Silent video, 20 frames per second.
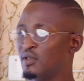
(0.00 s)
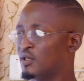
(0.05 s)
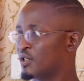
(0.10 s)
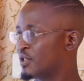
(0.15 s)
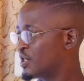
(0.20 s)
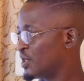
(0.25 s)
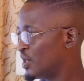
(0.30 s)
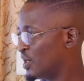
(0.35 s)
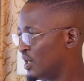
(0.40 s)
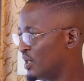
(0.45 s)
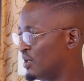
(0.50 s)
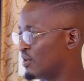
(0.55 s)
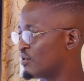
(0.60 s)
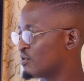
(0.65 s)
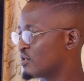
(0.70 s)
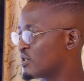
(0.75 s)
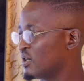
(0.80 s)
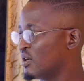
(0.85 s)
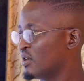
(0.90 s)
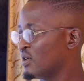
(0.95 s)

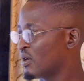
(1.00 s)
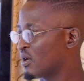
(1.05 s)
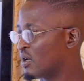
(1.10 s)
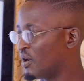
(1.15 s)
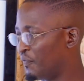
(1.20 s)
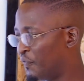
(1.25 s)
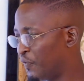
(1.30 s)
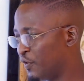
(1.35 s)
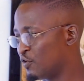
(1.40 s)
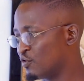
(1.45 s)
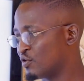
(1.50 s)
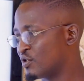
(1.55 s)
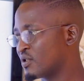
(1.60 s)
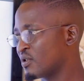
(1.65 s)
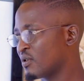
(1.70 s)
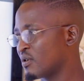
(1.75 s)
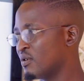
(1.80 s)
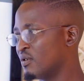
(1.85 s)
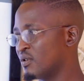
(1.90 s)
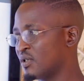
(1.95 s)
serious,
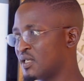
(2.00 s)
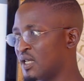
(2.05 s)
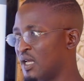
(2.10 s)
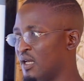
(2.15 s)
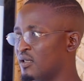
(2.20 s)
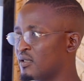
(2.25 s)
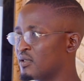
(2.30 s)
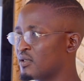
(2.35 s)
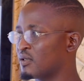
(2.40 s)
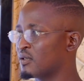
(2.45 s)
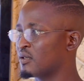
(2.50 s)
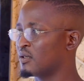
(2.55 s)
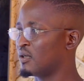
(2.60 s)
confused, concerned,